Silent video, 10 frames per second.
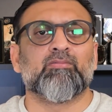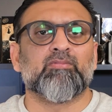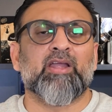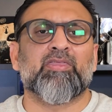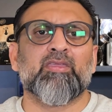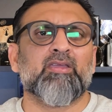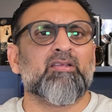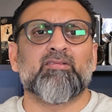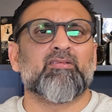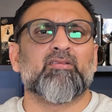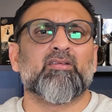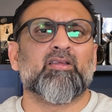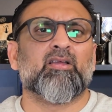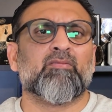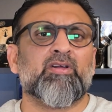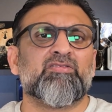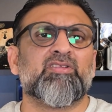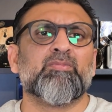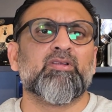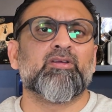I think it's uh, very
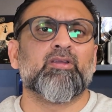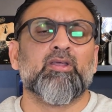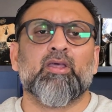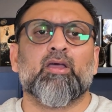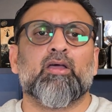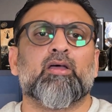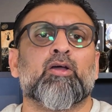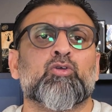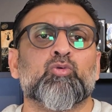similar uh,